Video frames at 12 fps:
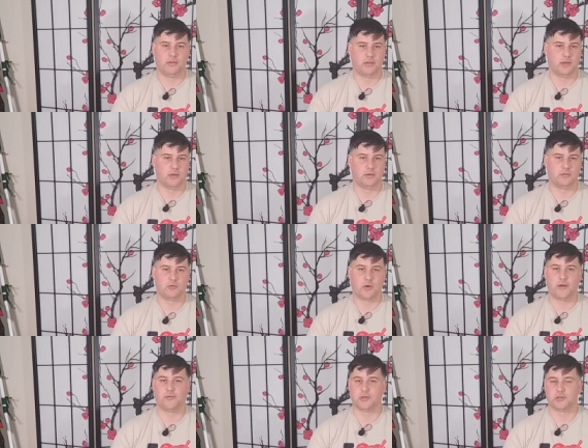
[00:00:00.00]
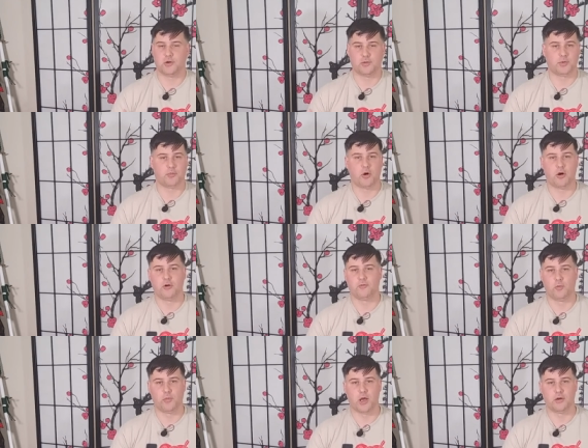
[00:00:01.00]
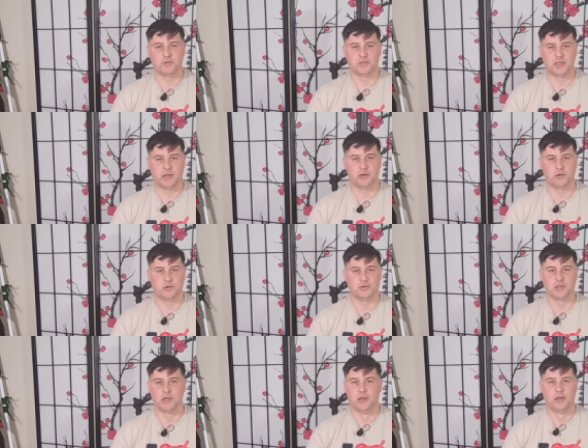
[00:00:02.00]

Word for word: the graphics are up to par for modern standards.